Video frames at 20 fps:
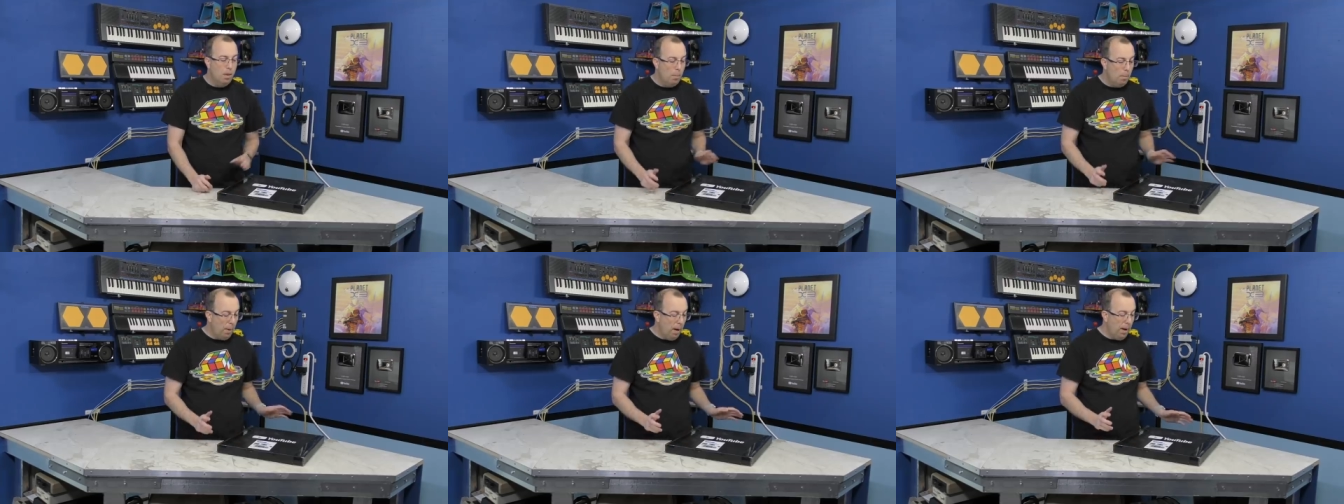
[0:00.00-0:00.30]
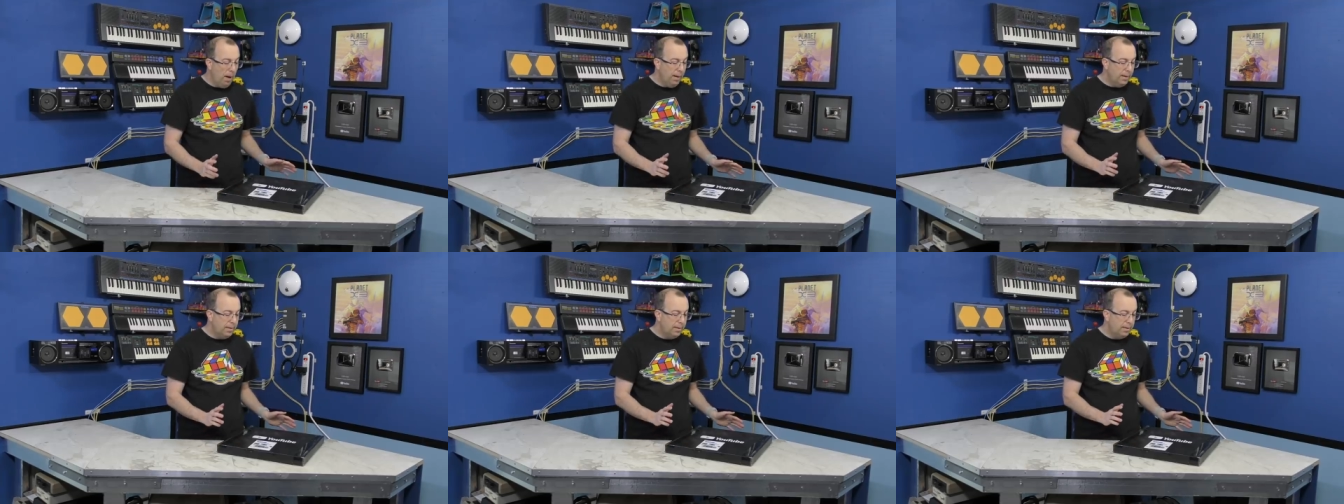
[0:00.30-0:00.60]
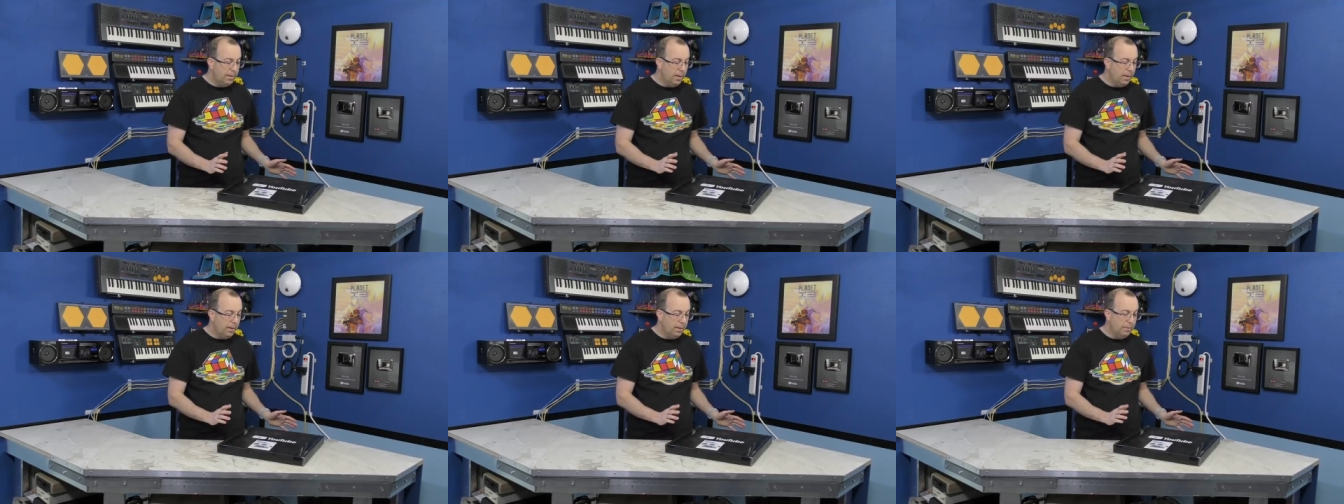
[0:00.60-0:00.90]

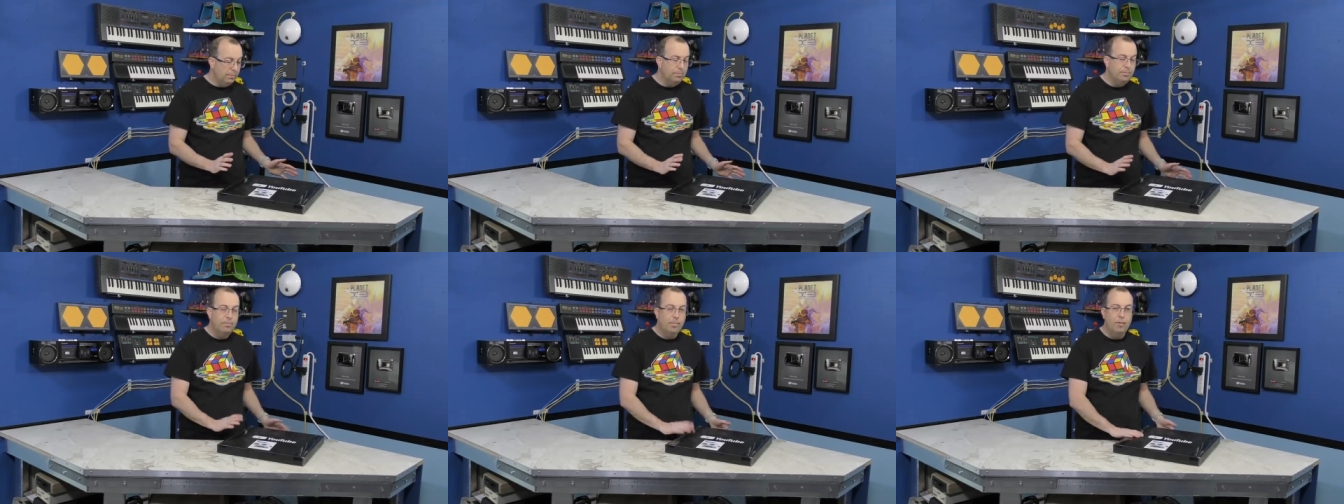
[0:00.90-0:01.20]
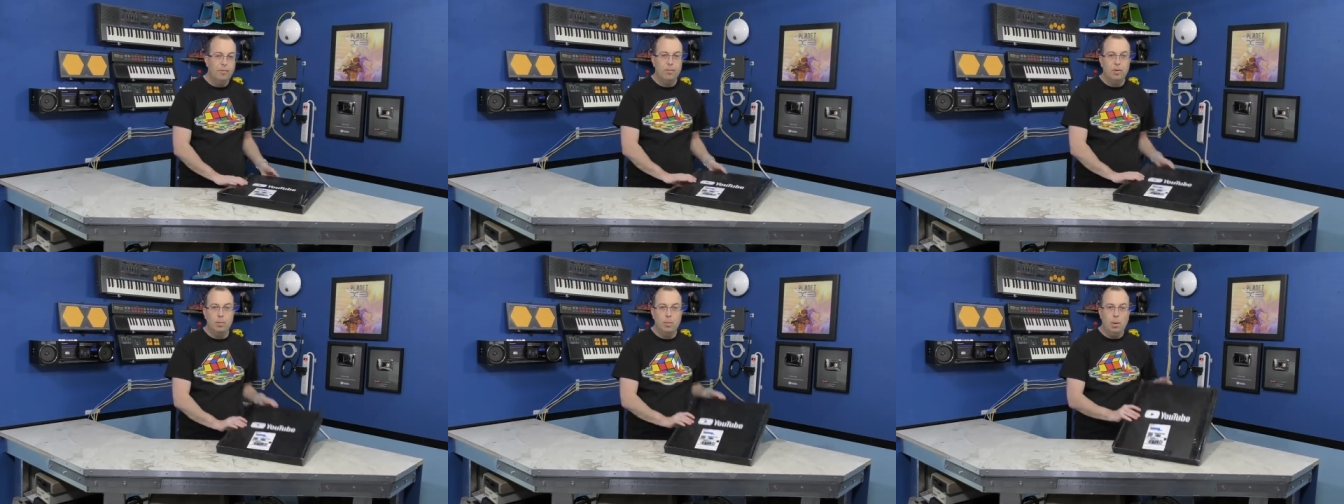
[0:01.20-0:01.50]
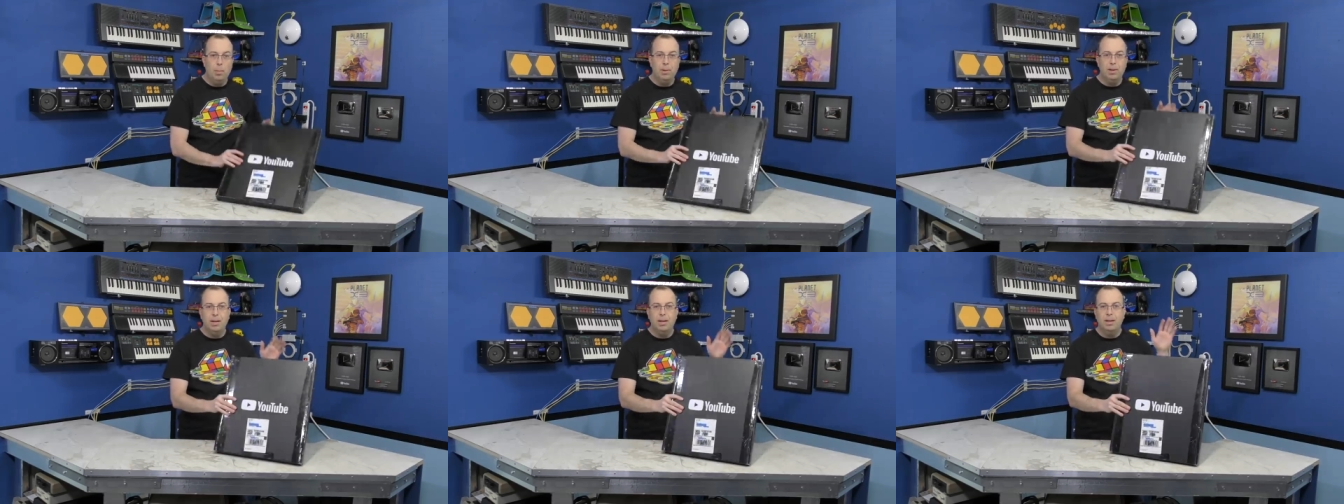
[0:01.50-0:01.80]
But uh, for the
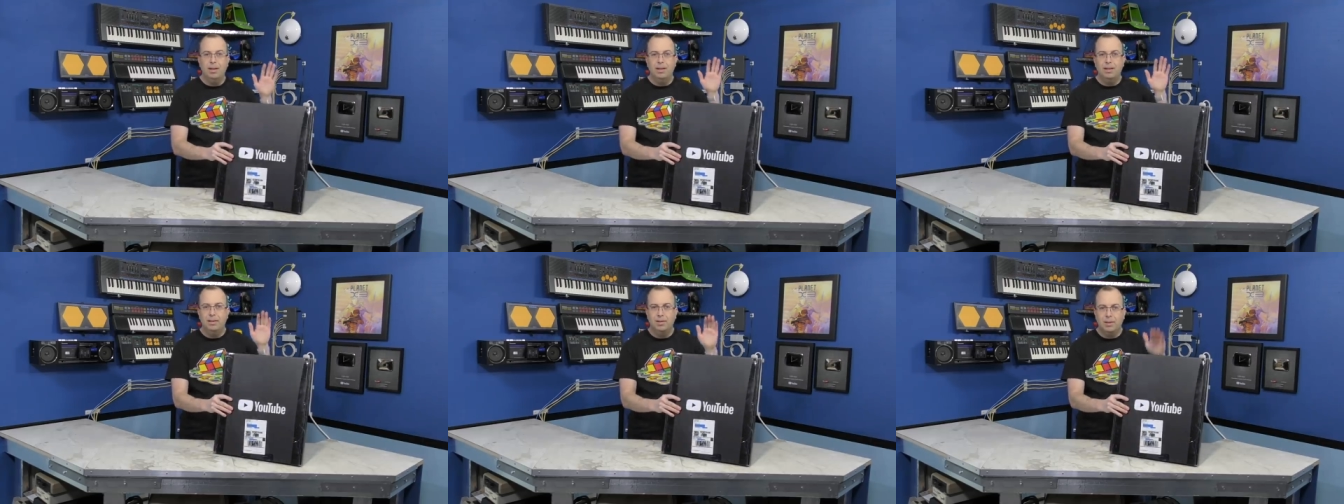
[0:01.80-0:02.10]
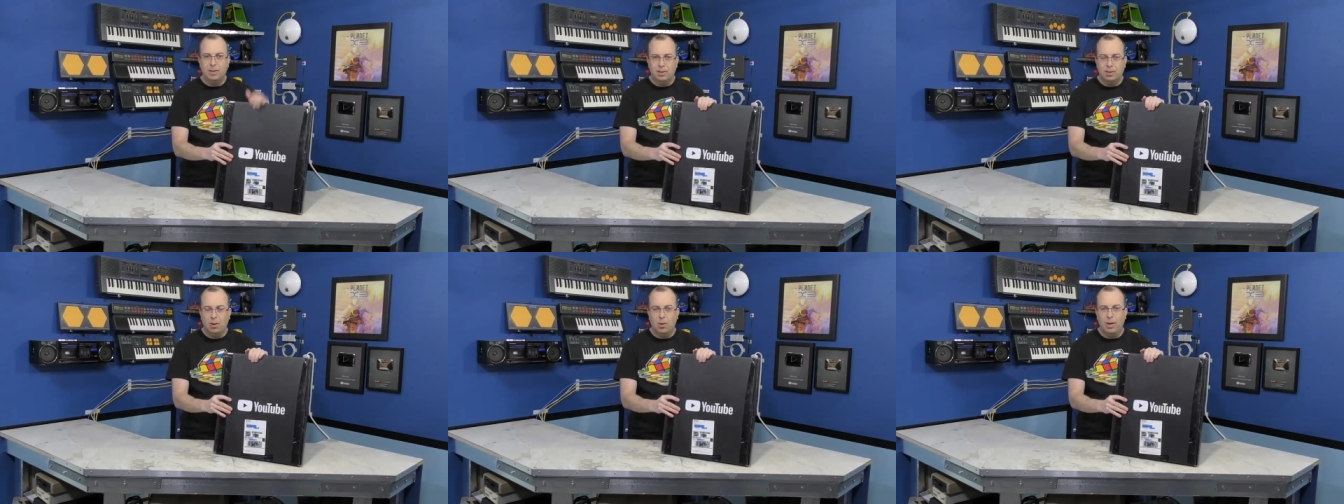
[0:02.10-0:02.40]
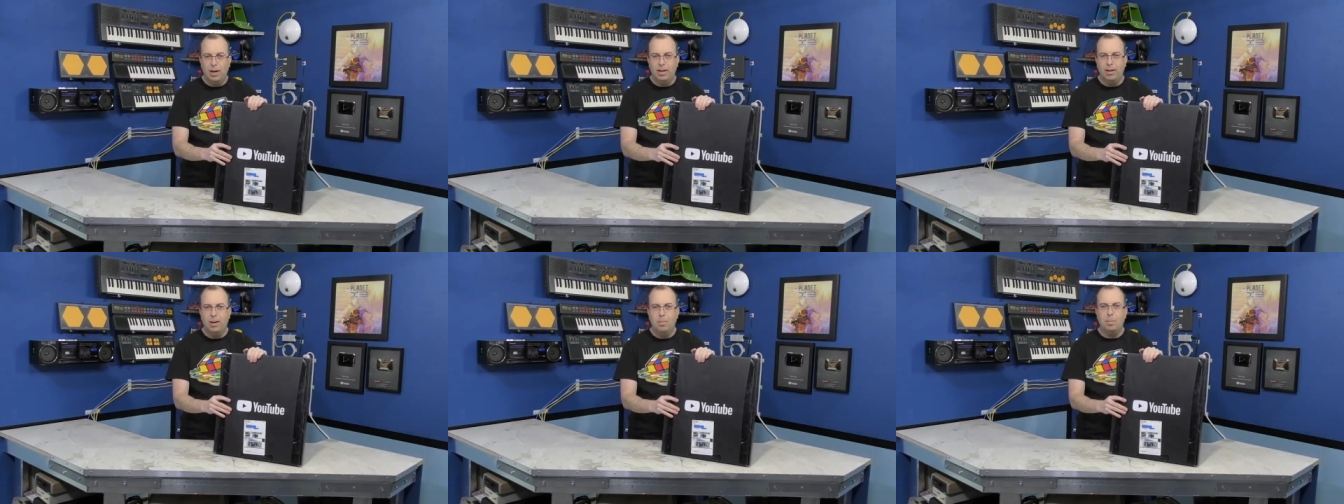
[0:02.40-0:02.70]
moment, let's go
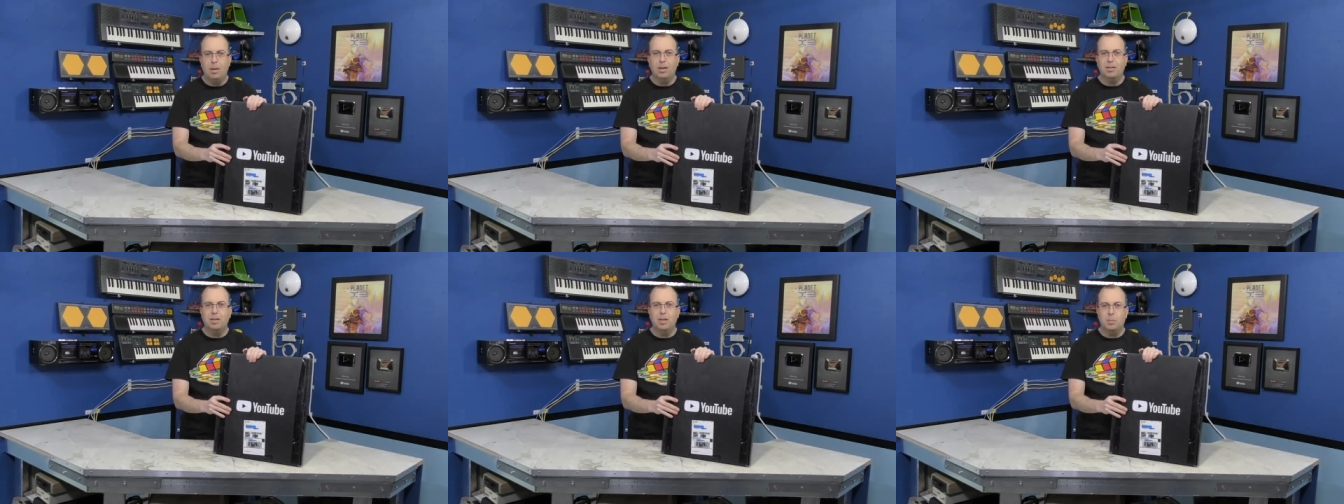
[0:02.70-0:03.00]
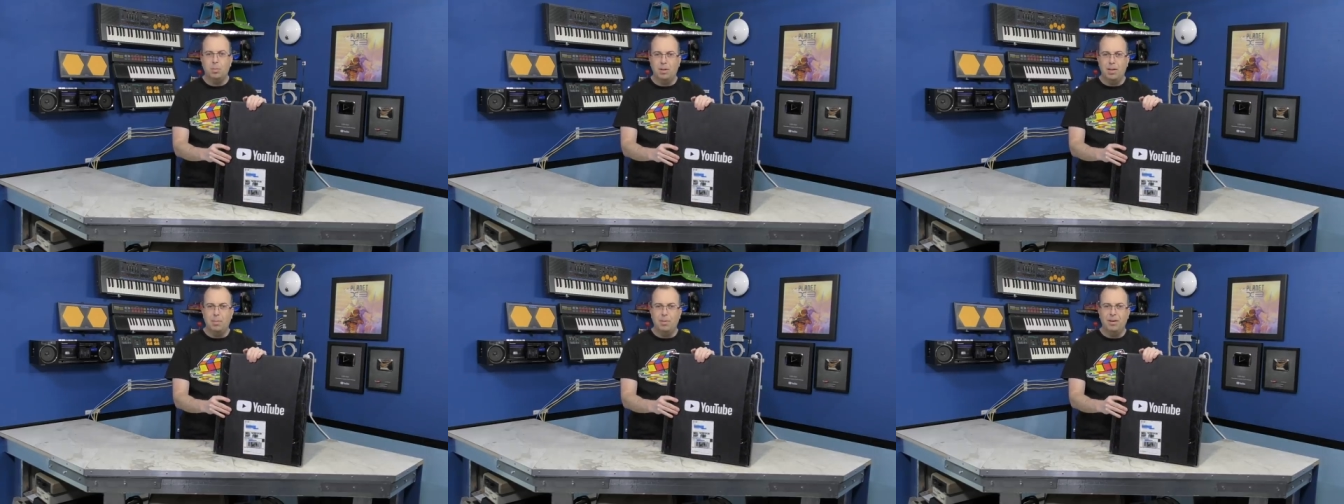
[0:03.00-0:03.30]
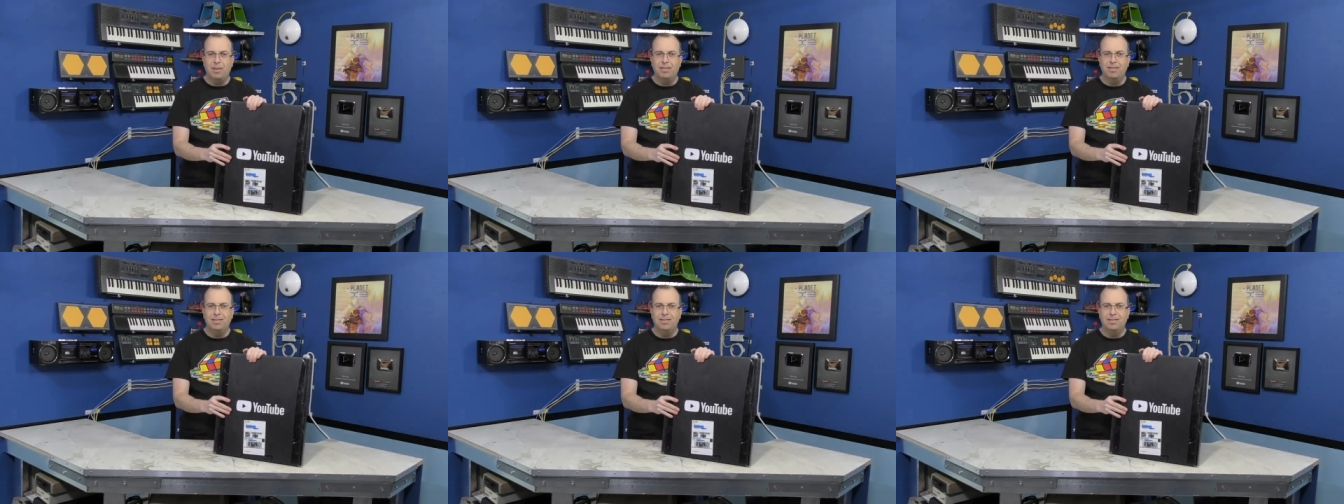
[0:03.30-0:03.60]
ahead and unbox this play
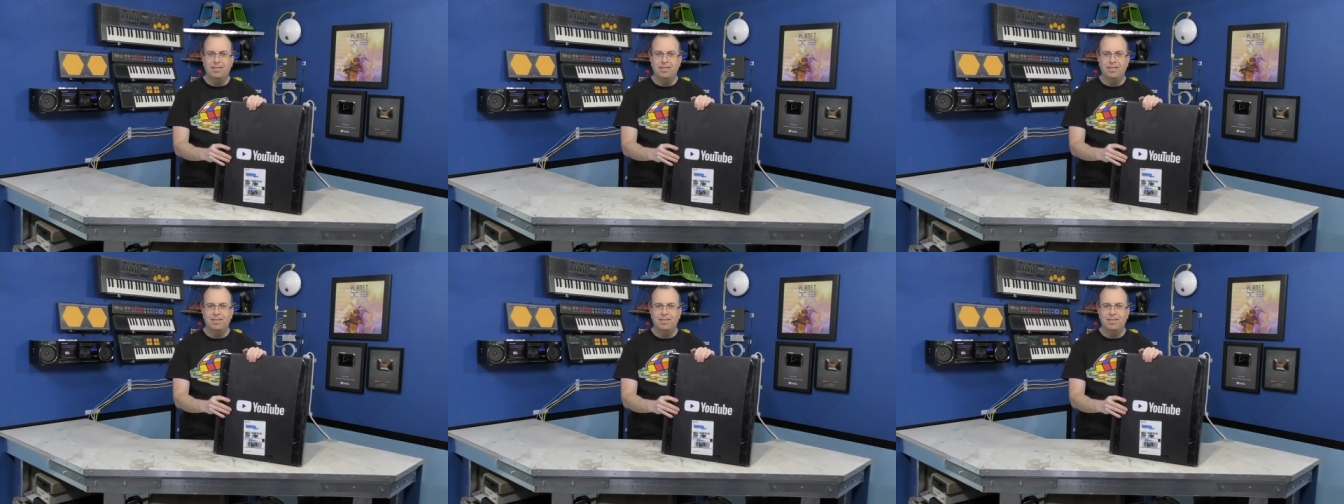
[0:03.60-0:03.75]
button.